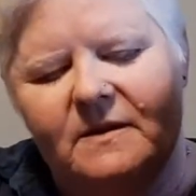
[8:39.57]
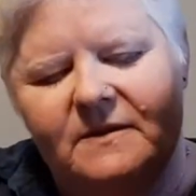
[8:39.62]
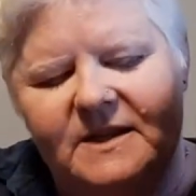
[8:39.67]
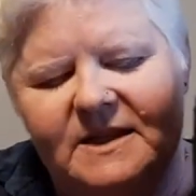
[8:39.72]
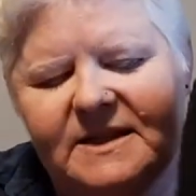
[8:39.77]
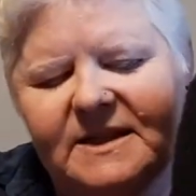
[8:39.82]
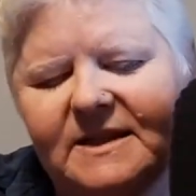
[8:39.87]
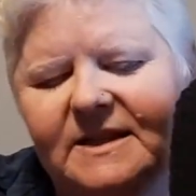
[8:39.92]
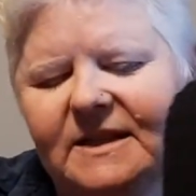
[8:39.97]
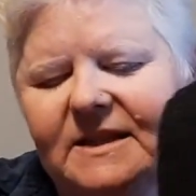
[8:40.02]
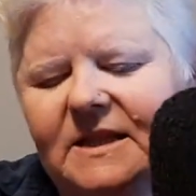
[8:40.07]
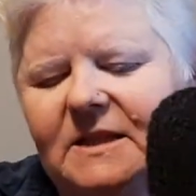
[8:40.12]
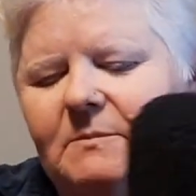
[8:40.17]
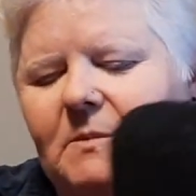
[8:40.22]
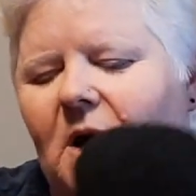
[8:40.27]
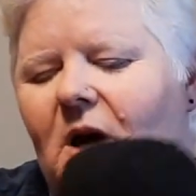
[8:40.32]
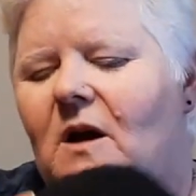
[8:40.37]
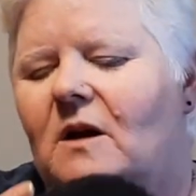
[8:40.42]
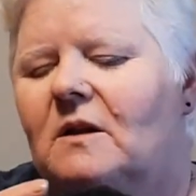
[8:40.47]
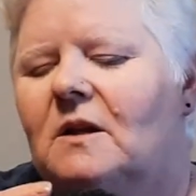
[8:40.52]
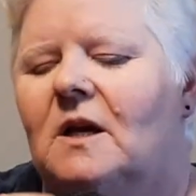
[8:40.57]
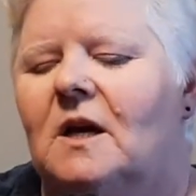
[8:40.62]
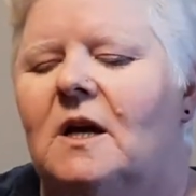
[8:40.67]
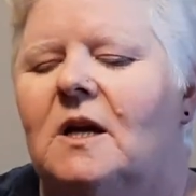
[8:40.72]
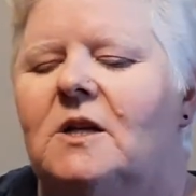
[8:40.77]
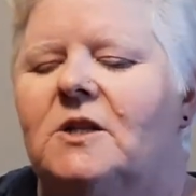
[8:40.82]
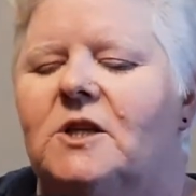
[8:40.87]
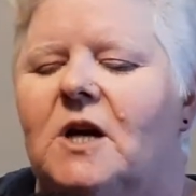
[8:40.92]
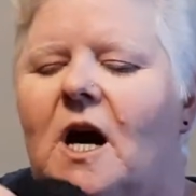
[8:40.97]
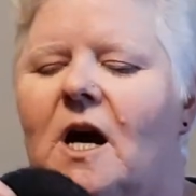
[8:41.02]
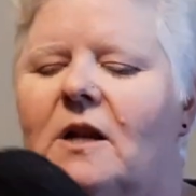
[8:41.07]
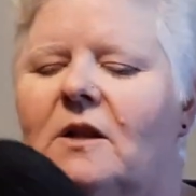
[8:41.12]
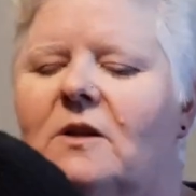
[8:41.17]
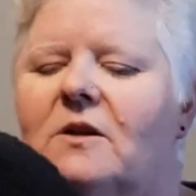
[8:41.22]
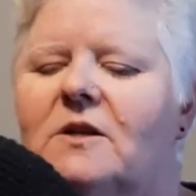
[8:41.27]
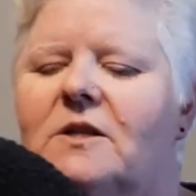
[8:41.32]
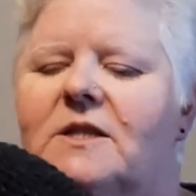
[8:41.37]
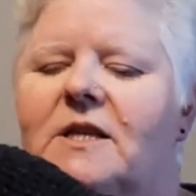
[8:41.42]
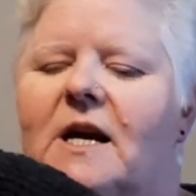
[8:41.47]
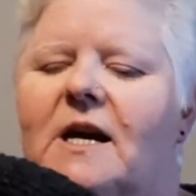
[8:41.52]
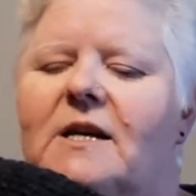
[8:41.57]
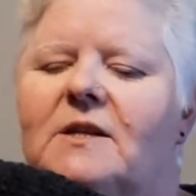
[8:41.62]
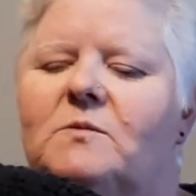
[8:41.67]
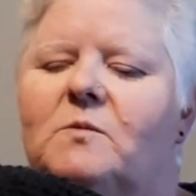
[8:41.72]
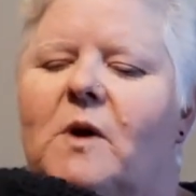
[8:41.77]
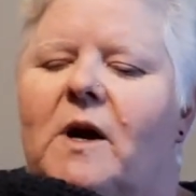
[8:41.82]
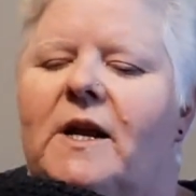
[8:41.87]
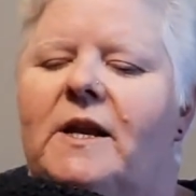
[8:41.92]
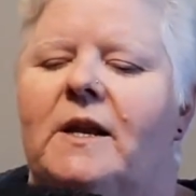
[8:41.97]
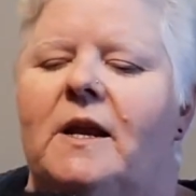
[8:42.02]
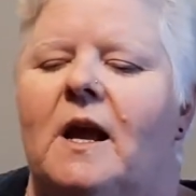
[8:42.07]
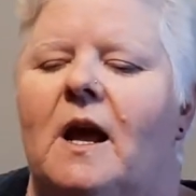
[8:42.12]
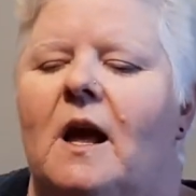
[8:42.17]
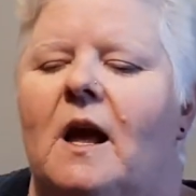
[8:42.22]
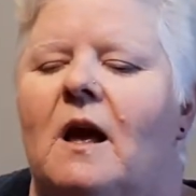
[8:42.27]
This is a small toddler size one.